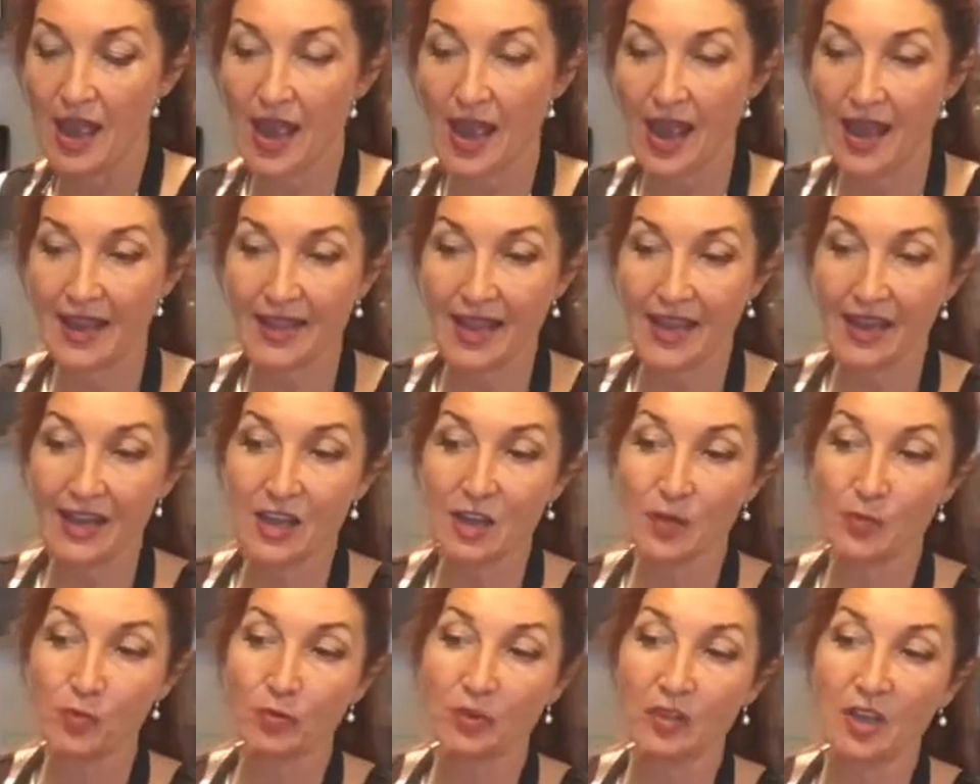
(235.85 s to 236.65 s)
And I'm
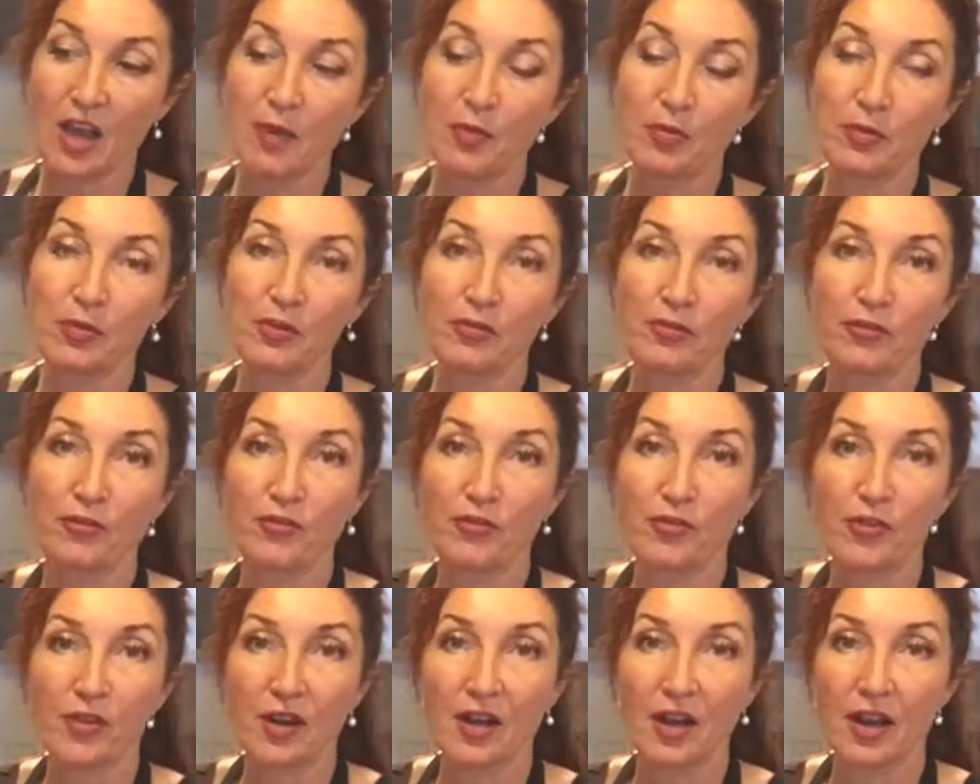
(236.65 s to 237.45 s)
gonna put a couple
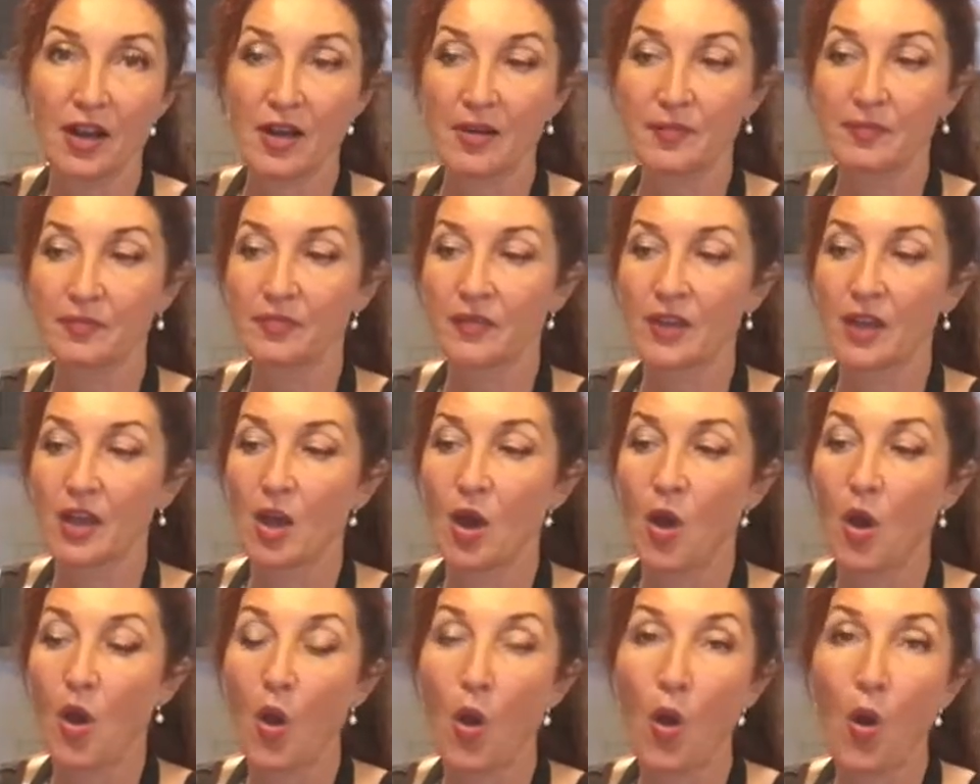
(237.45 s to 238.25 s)
of
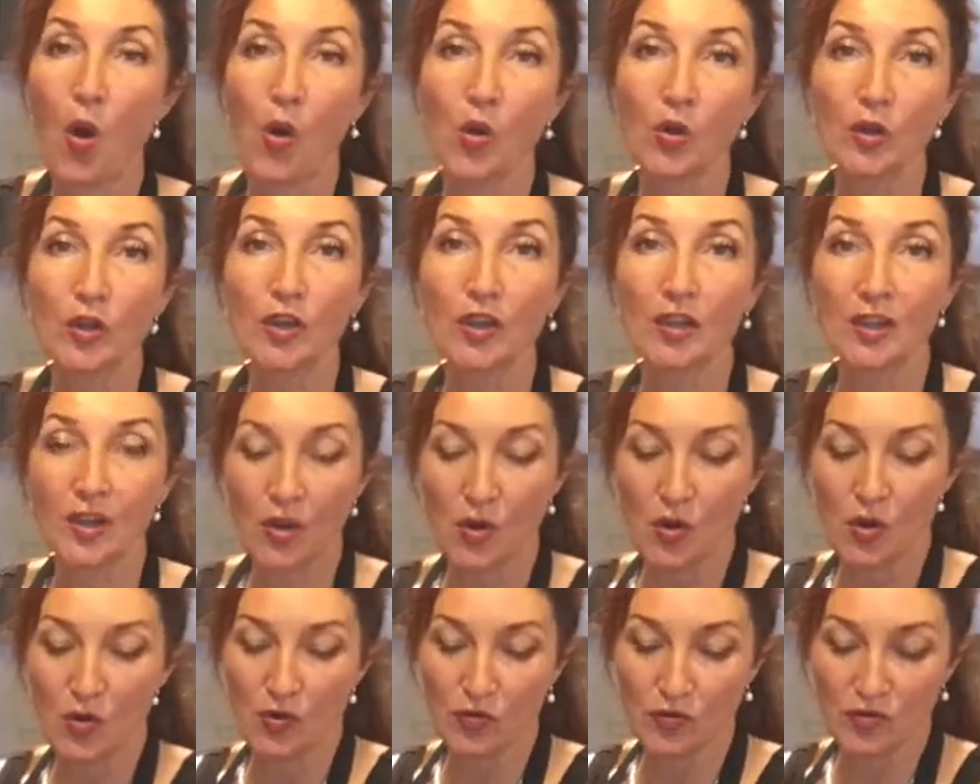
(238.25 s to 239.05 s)
whole
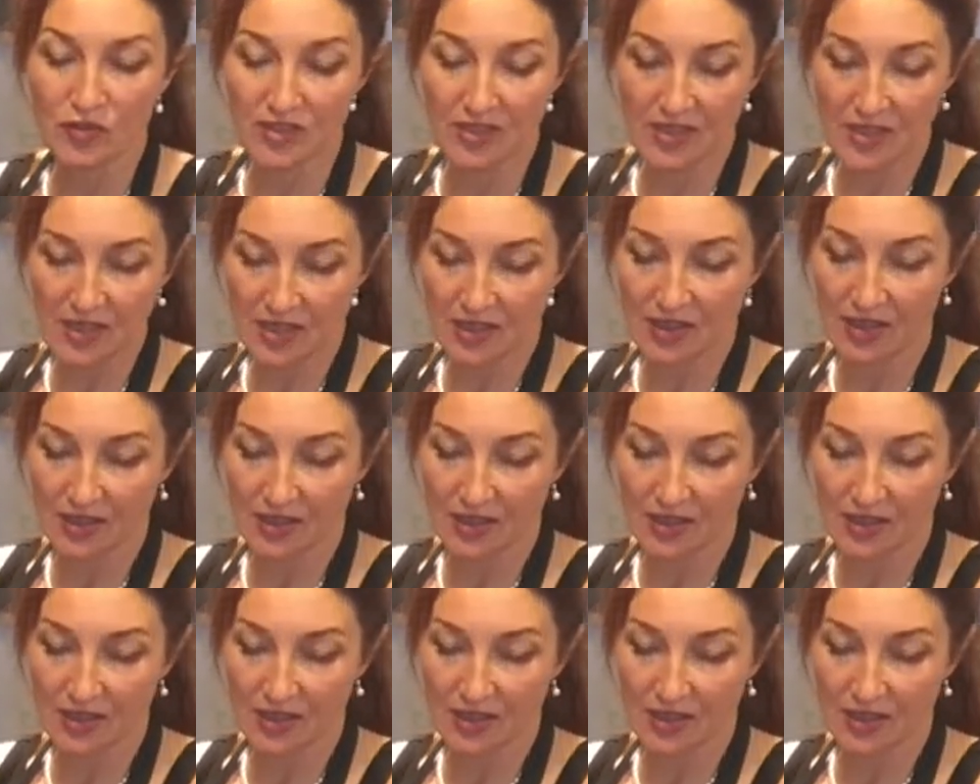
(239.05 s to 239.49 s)
cloves in